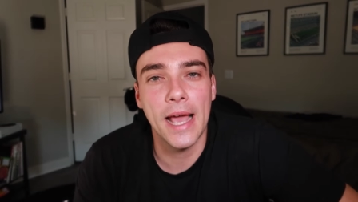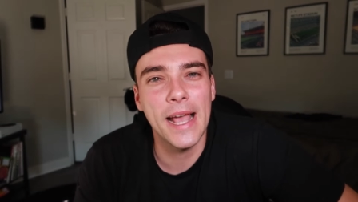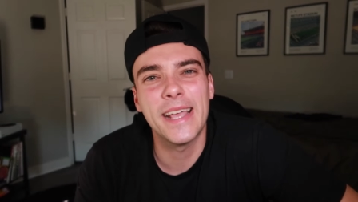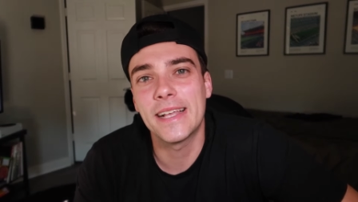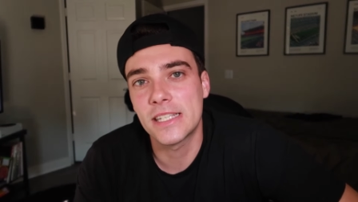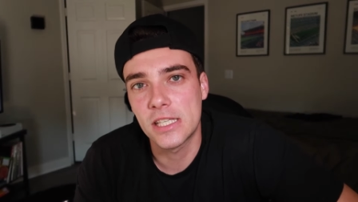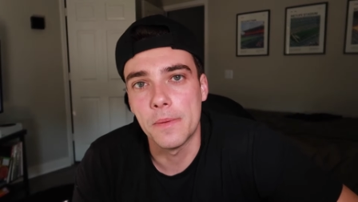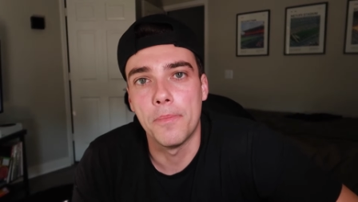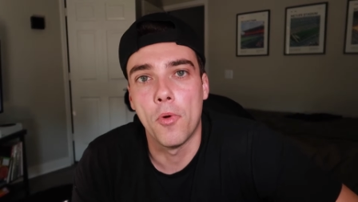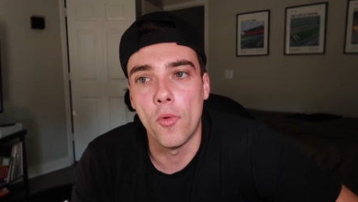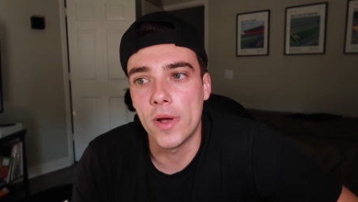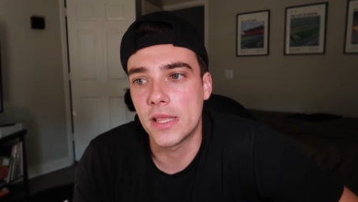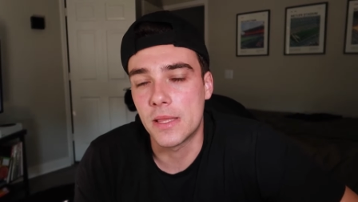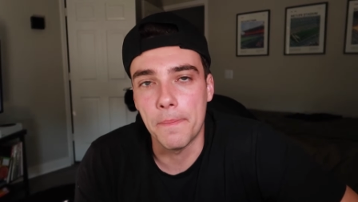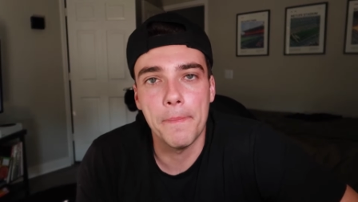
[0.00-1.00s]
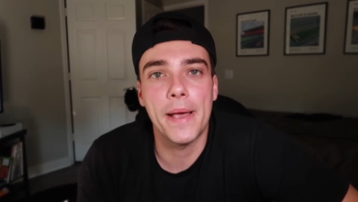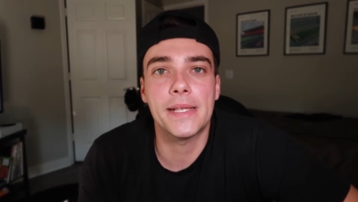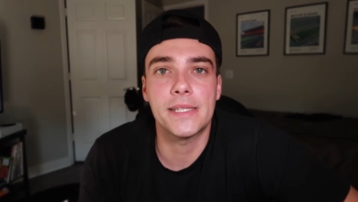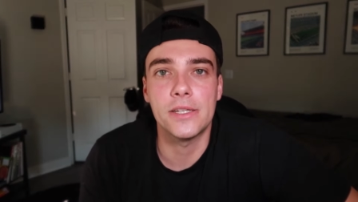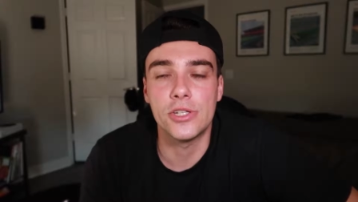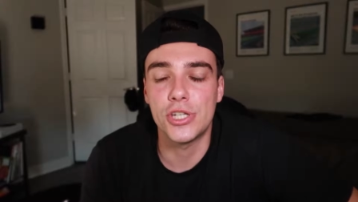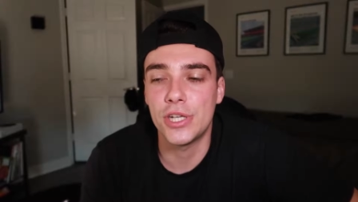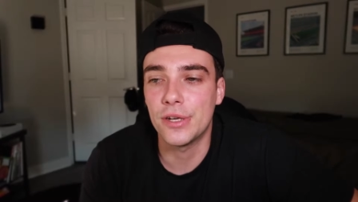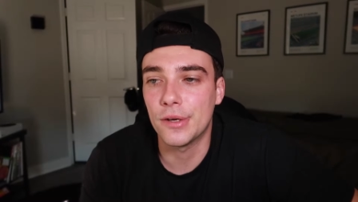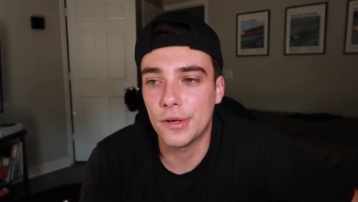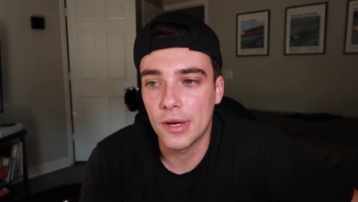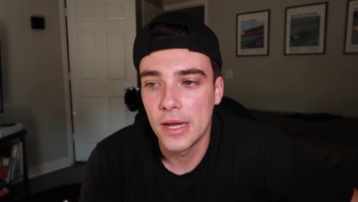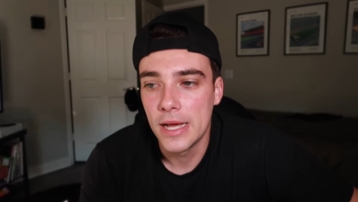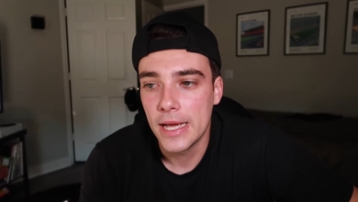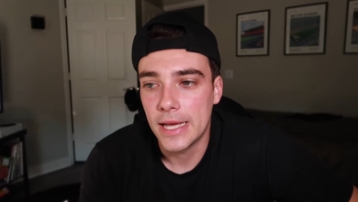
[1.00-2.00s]
I guess the point the message
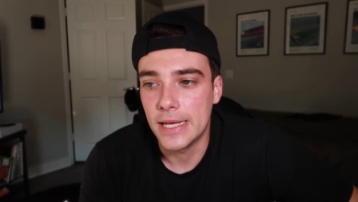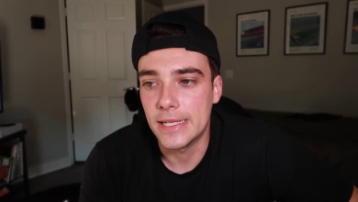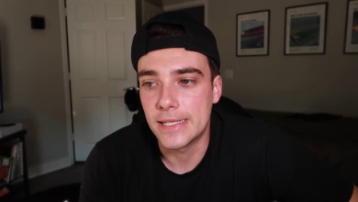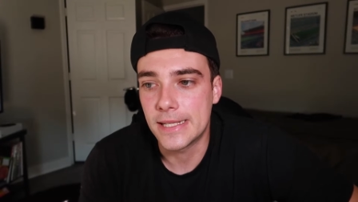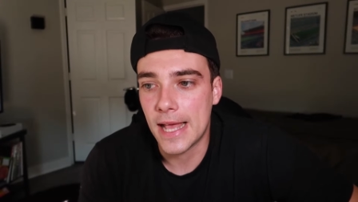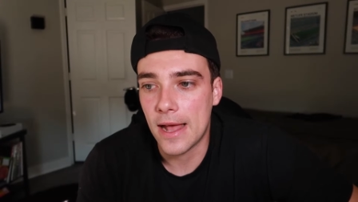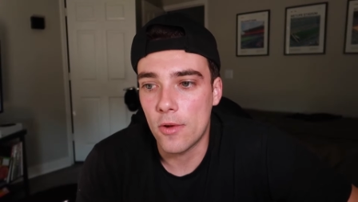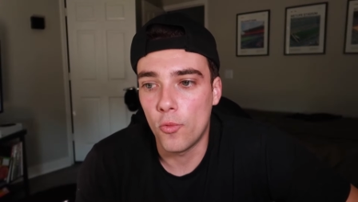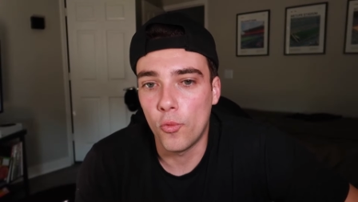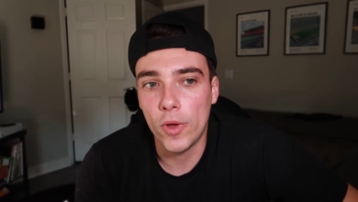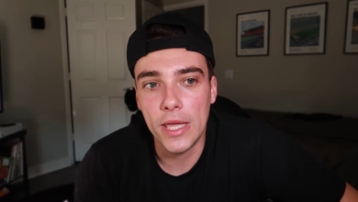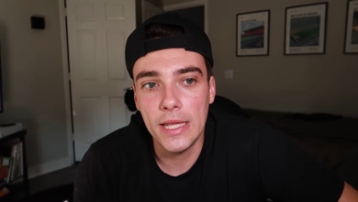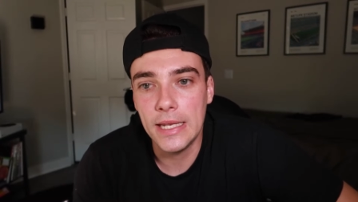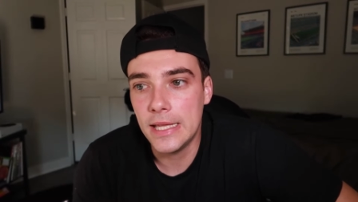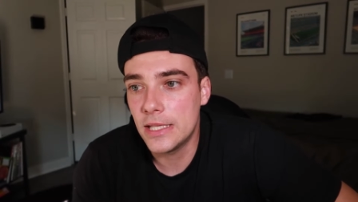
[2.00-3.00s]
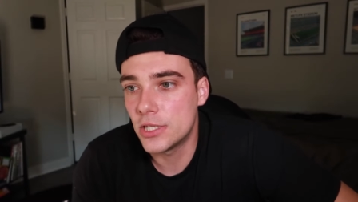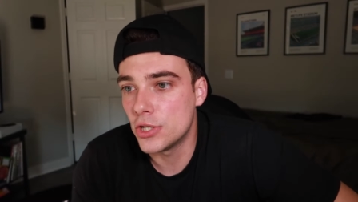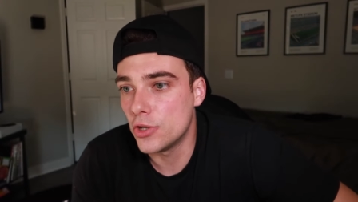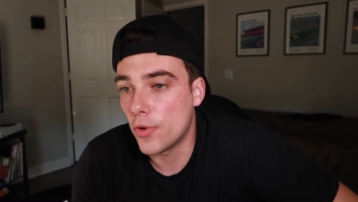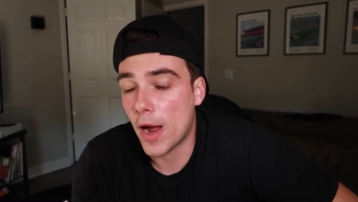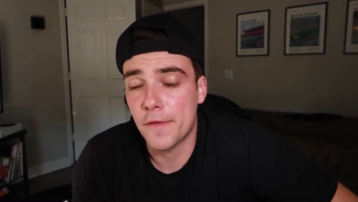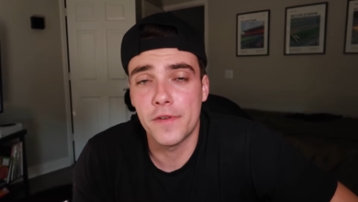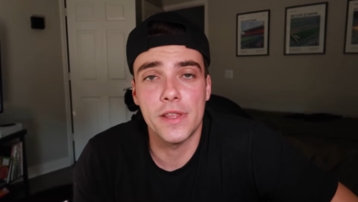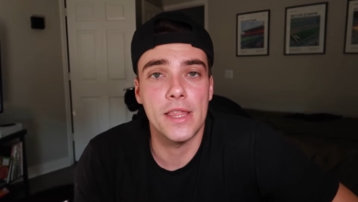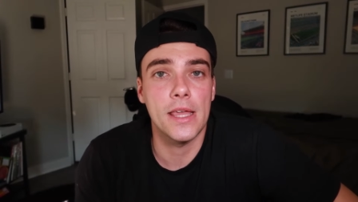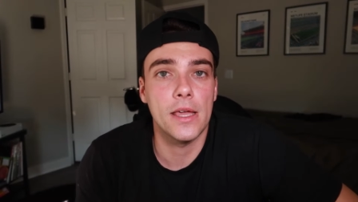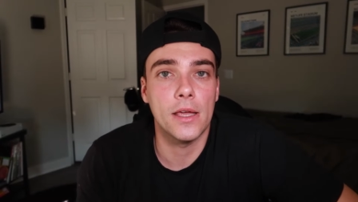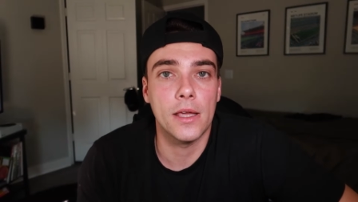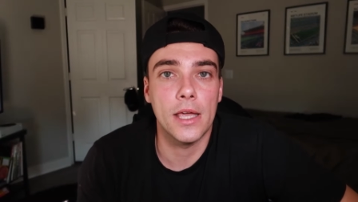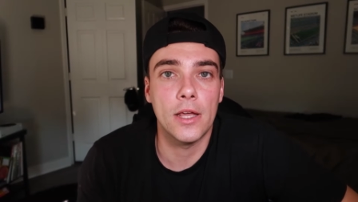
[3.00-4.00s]
here is that we need to do
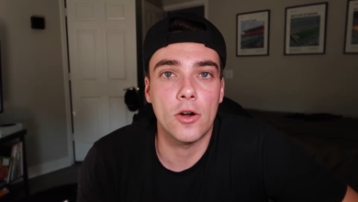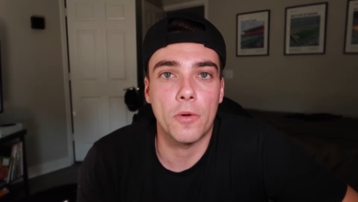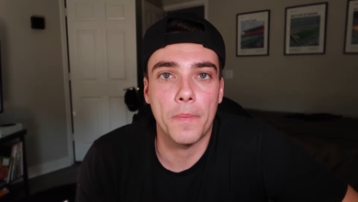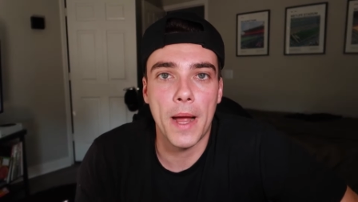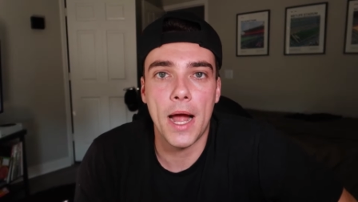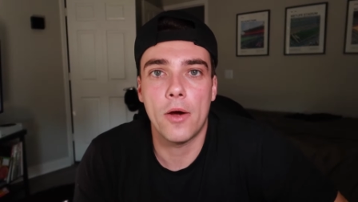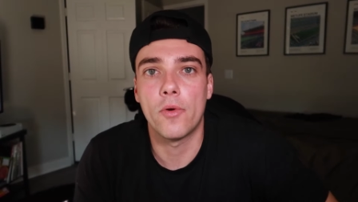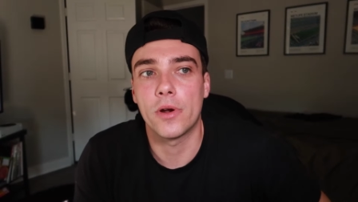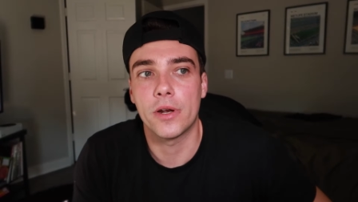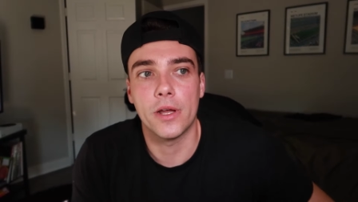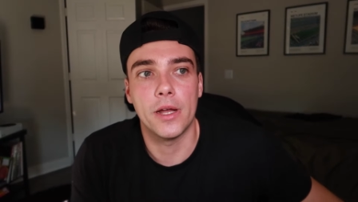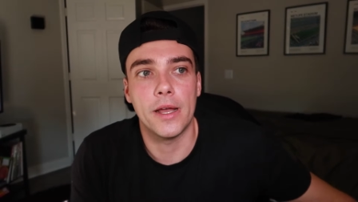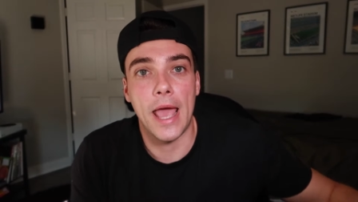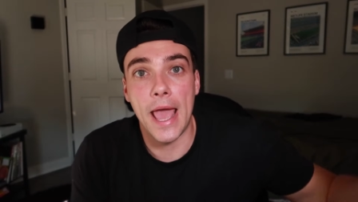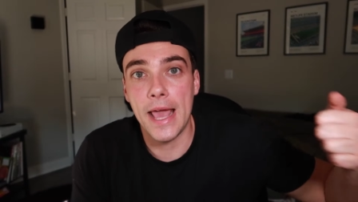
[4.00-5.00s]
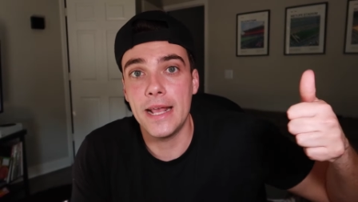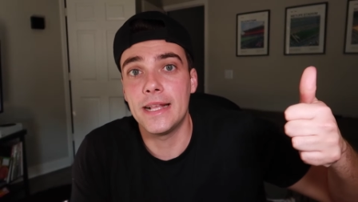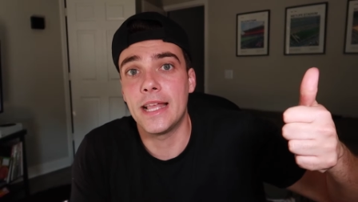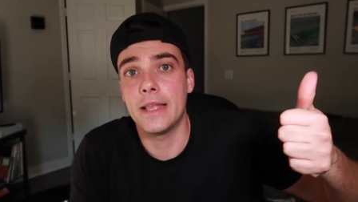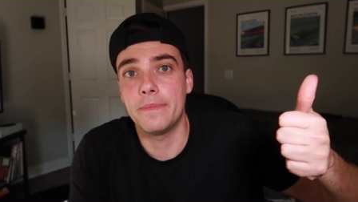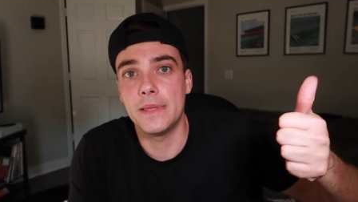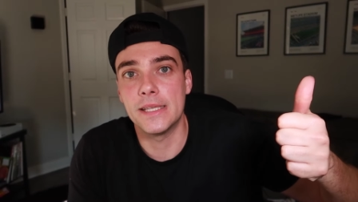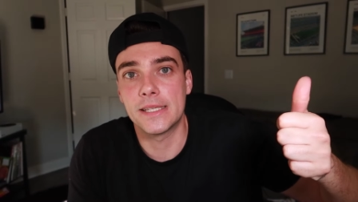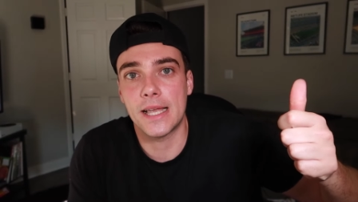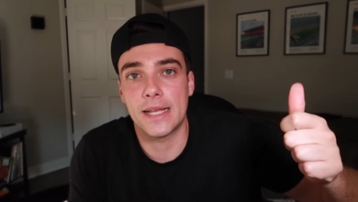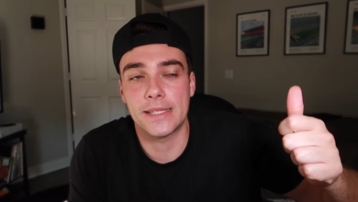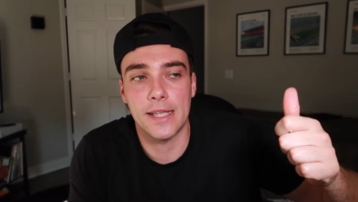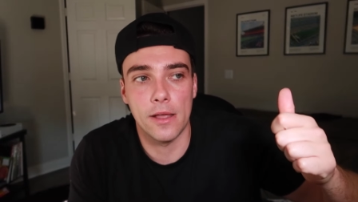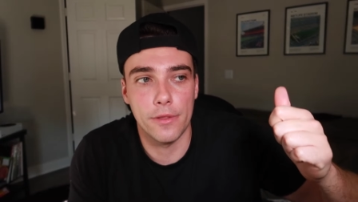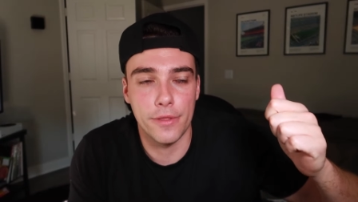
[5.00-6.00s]
everything in our power to a keep these
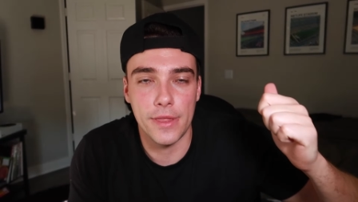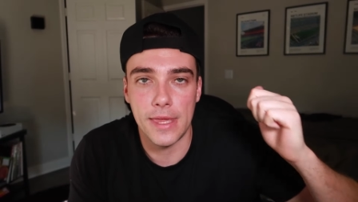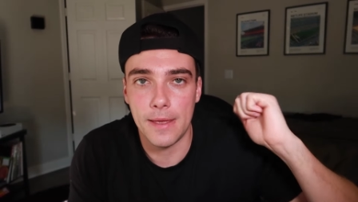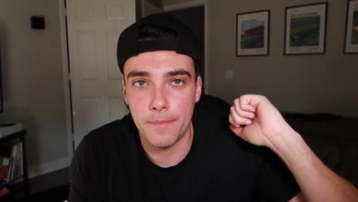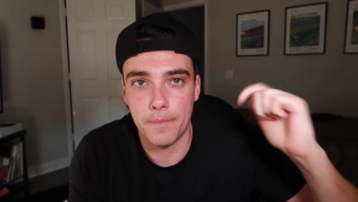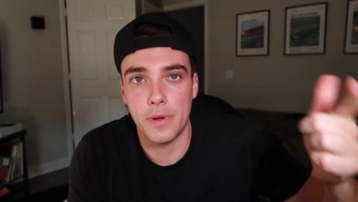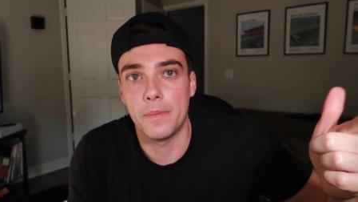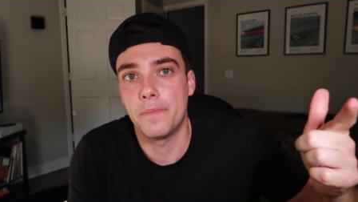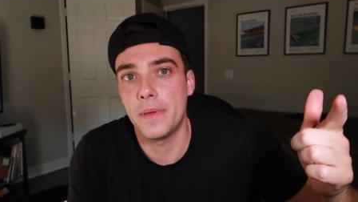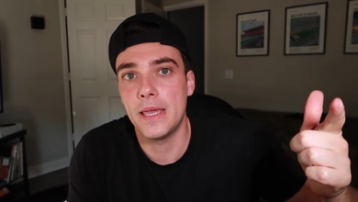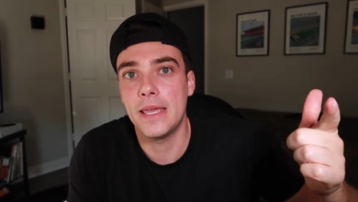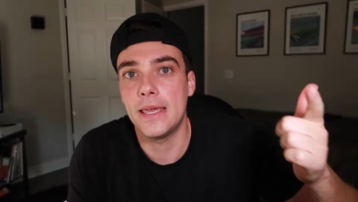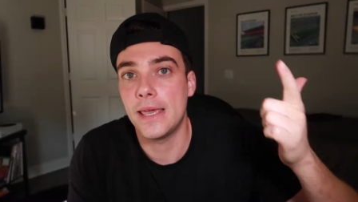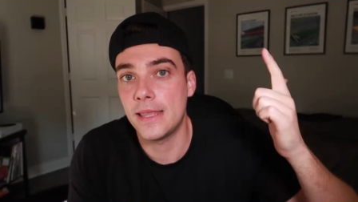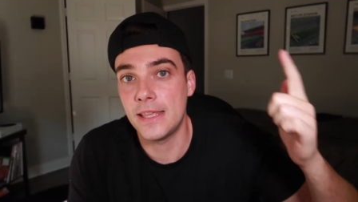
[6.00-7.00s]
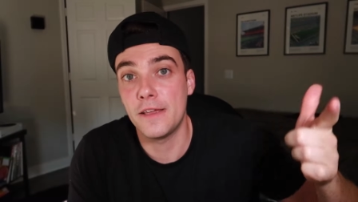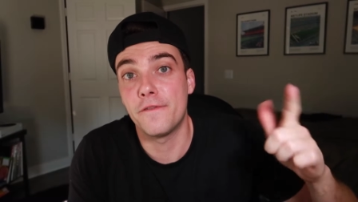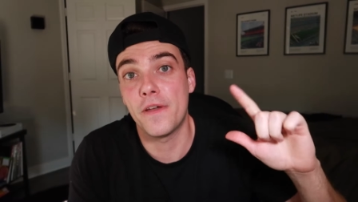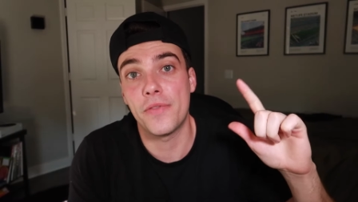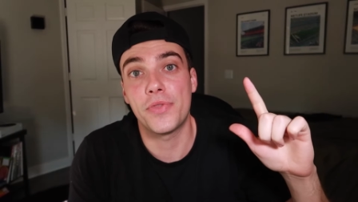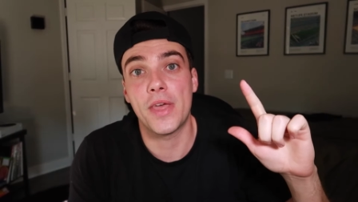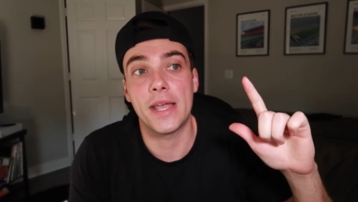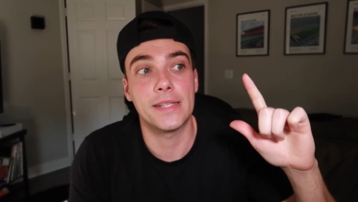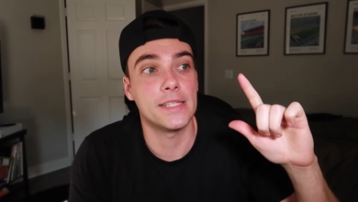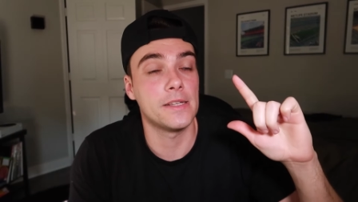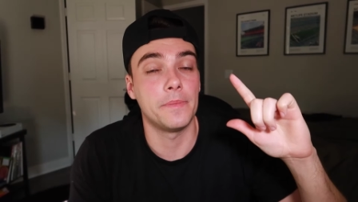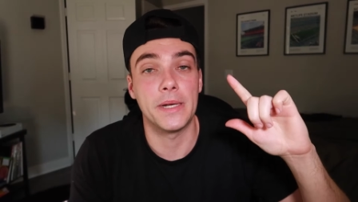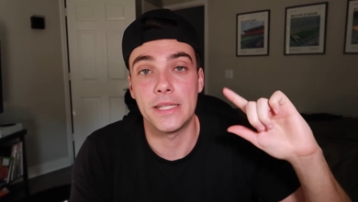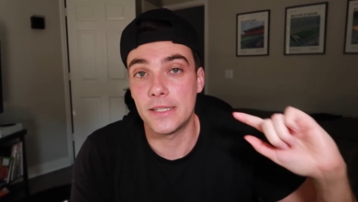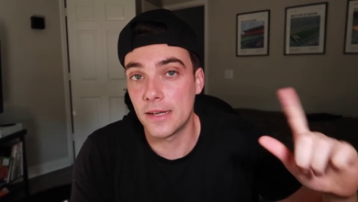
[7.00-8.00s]
guys healthy but b in the event that
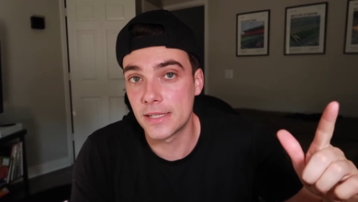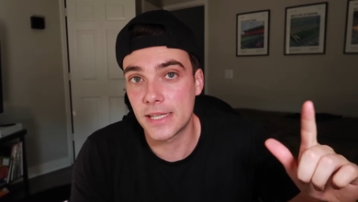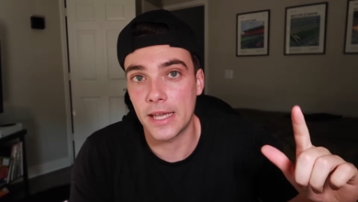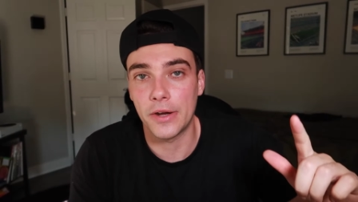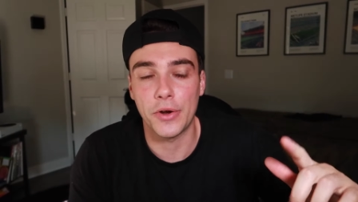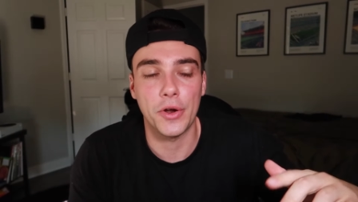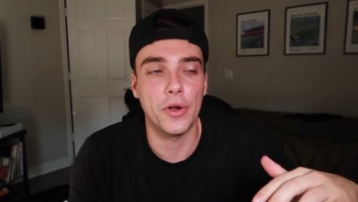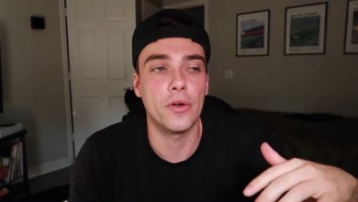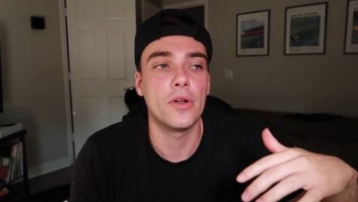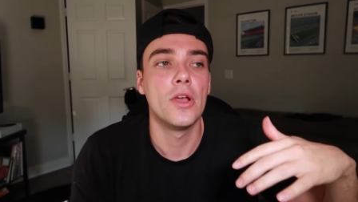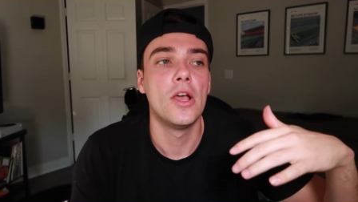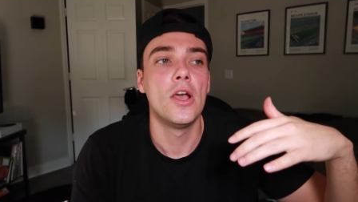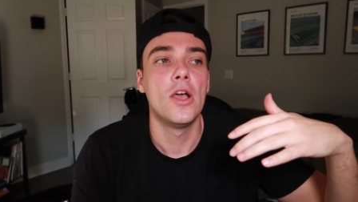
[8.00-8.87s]
somebody does get hurt